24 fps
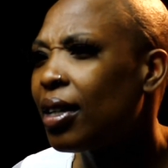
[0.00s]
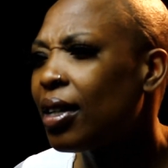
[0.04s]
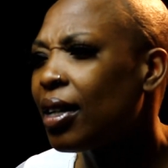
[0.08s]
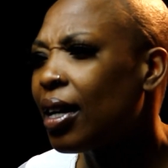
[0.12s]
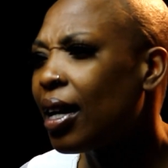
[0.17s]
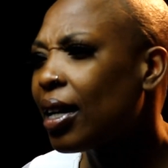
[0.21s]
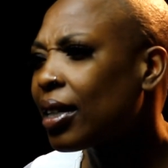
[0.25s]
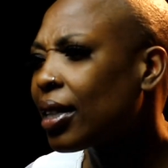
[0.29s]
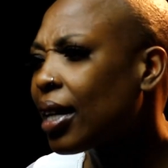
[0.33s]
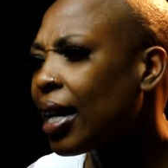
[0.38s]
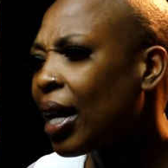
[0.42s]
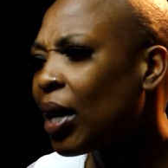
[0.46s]

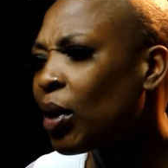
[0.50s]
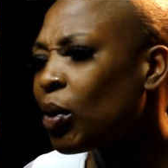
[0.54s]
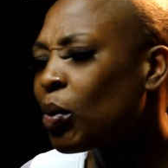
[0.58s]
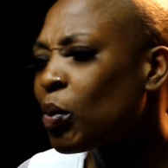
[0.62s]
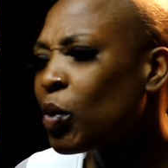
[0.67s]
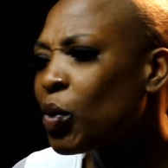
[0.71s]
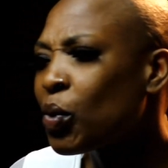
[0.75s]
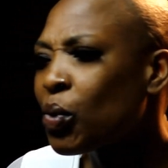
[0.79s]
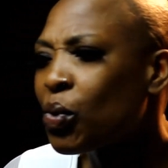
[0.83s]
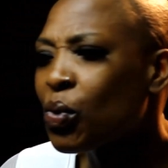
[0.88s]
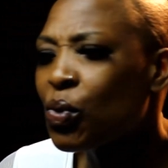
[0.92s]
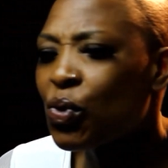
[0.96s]
Aqala
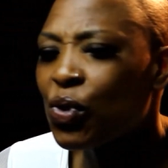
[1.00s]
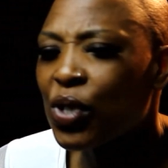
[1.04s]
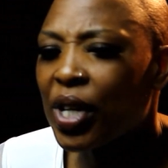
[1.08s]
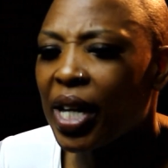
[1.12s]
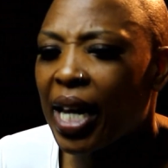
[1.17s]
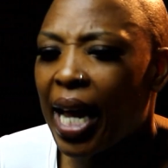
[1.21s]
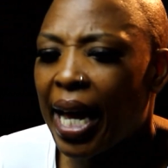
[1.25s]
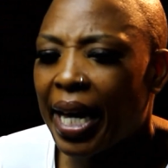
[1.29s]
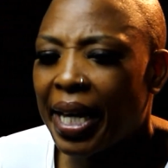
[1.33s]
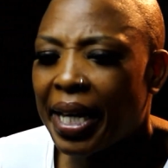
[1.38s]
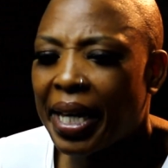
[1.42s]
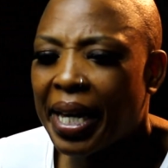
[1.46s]
umuntu nje
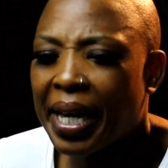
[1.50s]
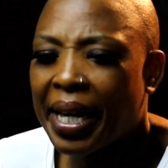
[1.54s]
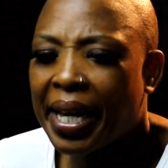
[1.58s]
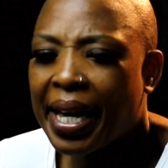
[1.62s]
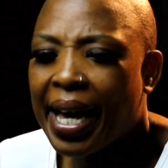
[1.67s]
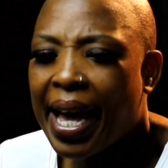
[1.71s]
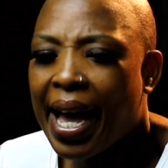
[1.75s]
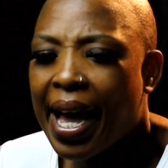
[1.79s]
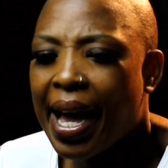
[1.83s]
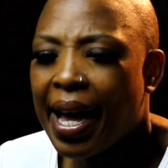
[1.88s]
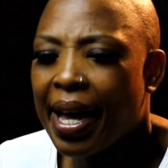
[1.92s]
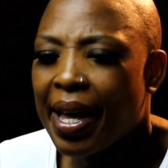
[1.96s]
like
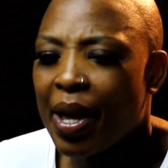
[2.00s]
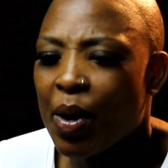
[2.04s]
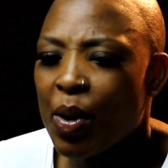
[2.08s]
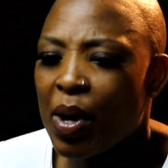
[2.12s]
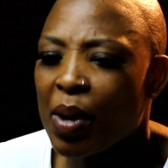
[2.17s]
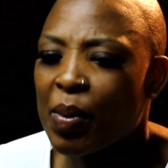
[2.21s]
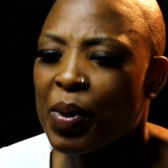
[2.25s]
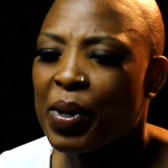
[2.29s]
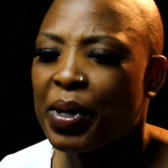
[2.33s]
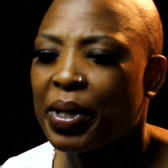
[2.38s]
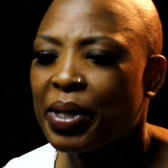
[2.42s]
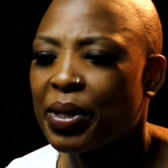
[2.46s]
ekhaya
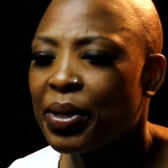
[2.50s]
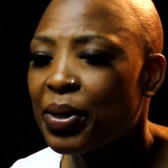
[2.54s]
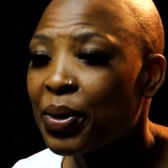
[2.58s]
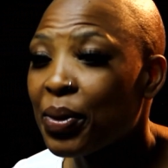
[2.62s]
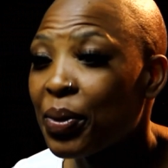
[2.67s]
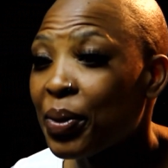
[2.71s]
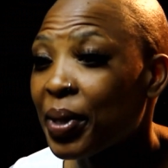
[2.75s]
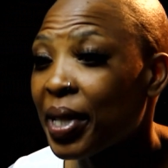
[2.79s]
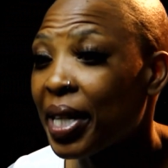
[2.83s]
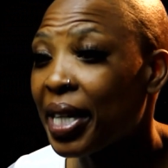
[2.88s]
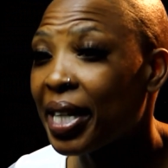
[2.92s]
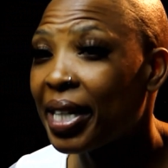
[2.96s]
uyabona
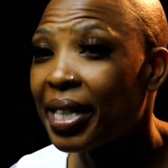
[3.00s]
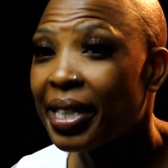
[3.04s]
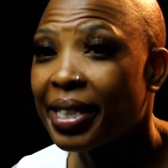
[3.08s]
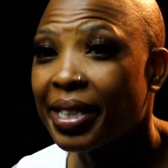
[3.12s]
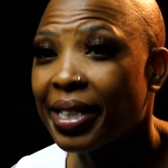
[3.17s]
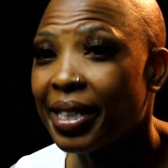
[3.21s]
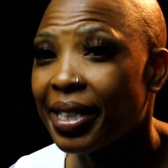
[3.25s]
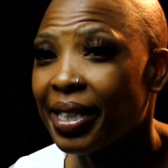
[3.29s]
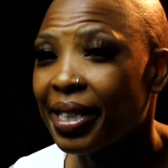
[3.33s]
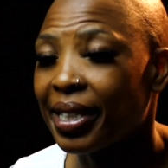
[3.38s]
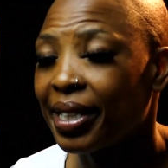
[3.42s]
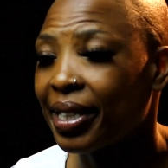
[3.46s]
usiphundele
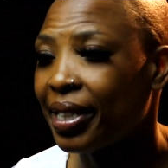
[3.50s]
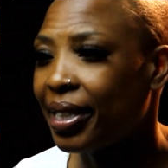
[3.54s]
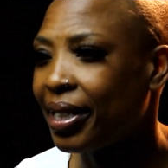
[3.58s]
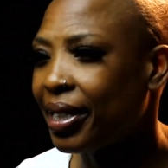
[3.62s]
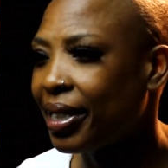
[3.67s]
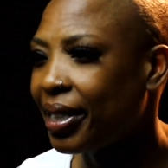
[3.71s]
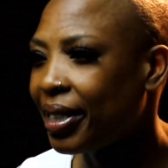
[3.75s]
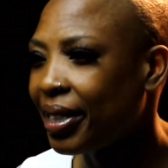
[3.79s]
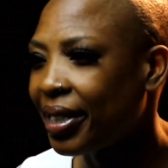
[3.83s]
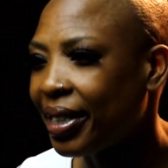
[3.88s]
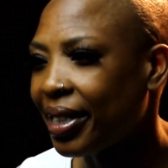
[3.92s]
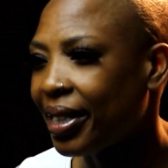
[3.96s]

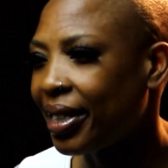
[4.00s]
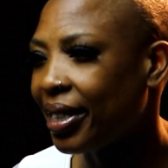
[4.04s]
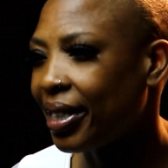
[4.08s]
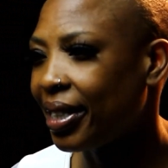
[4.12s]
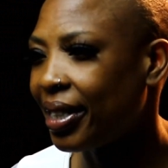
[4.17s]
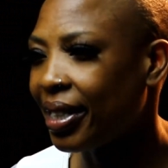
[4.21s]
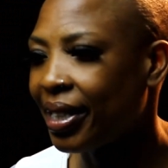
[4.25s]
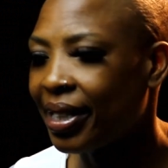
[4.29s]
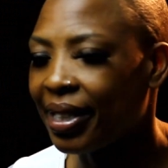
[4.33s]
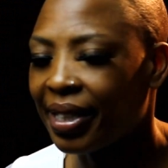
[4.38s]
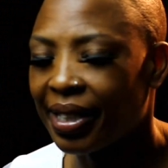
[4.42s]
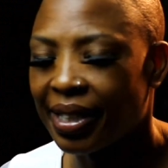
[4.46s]

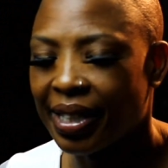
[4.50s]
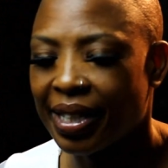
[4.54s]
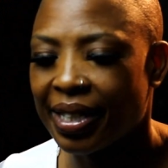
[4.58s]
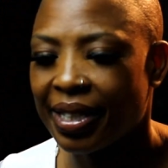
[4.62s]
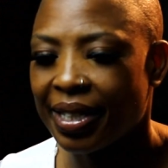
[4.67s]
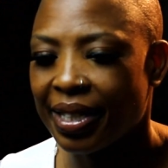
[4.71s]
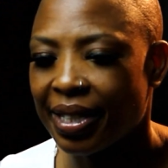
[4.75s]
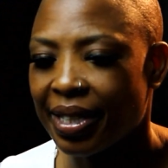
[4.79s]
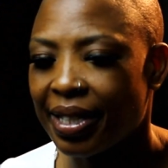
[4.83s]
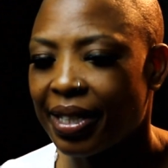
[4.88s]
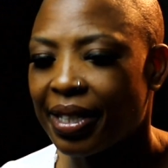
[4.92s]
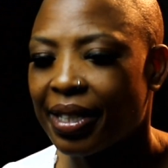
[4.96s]
nje and
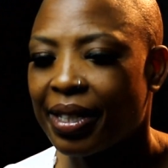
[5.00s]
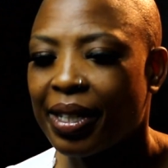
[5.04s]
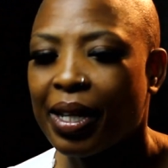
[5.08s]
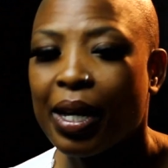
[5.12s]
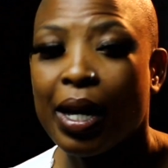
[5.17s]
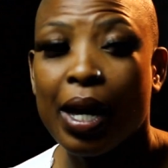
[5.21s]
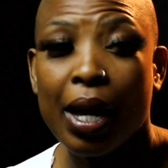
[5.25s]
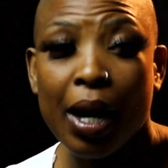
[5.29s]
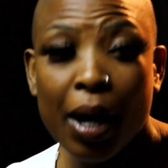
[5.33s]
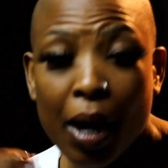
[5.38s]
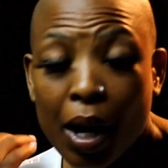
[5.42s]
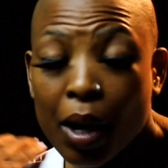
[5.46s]
just
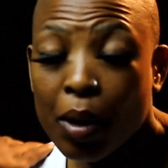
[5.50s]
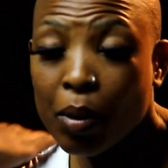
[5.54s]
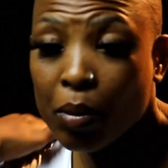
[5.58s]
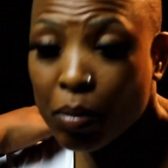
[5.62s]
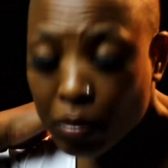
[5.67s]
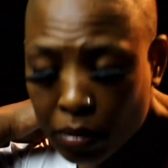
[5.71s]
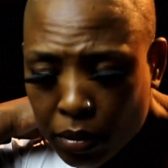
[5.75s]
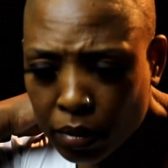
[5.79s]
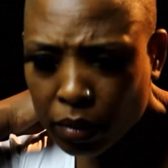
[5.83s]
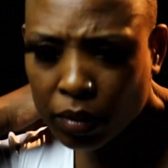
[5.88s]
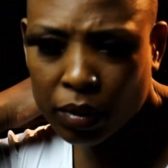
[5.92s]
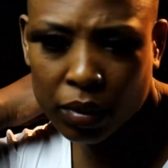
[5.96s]

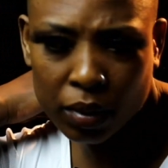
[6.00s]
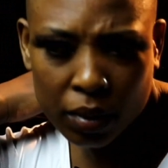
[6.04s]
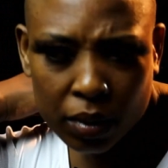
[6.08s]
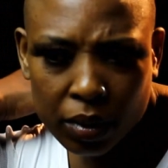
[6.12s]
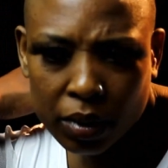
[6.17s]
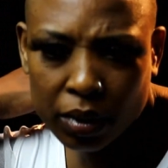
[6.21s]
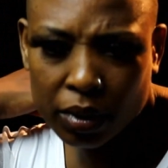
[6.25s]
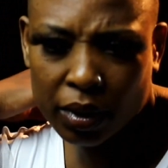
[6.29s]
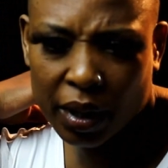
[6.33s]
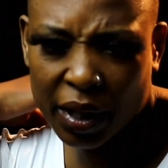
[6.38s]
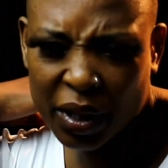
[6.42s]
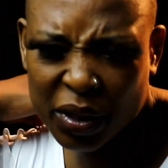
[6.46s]

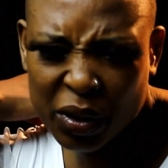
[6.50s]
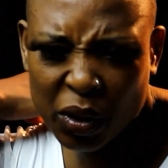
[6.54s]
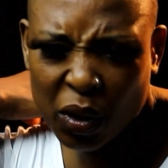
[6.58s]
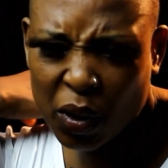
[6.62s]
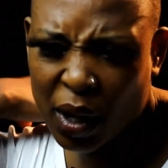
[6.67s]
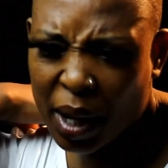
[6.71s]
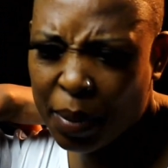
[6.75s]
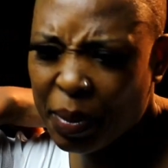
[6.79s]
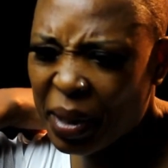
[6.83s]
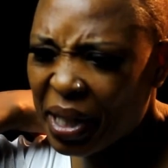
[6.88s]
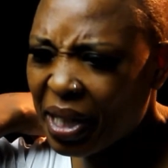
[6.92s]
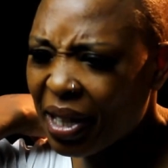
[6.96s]
they'll know.
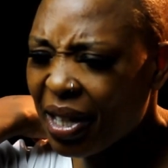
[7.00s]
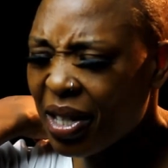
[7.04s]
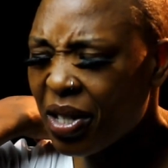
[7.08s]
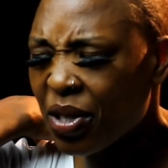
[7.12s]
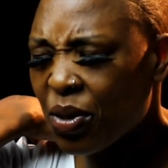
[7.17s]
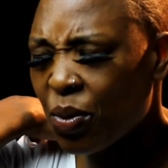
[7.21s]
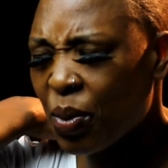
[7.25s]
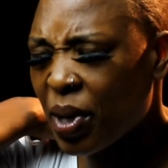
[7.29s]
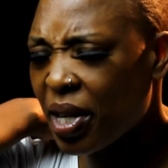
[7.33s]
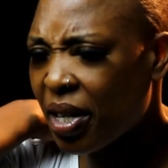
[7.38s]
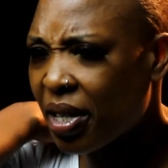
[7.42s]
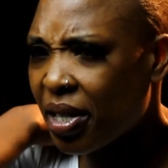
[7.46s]
I mean,
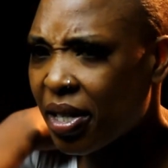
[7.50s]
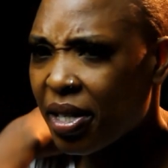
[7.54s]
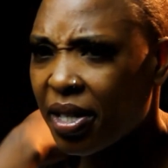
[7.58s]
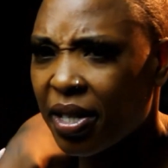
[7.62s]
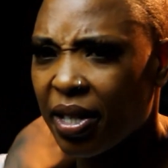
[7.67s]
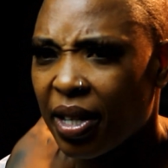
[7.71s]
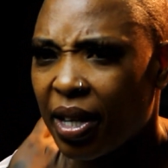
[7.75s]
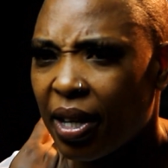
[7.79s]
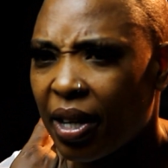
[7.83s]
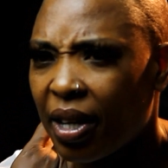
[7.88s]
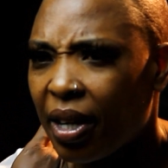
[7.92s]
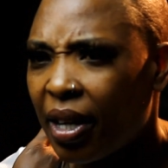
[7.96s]
there's wigs.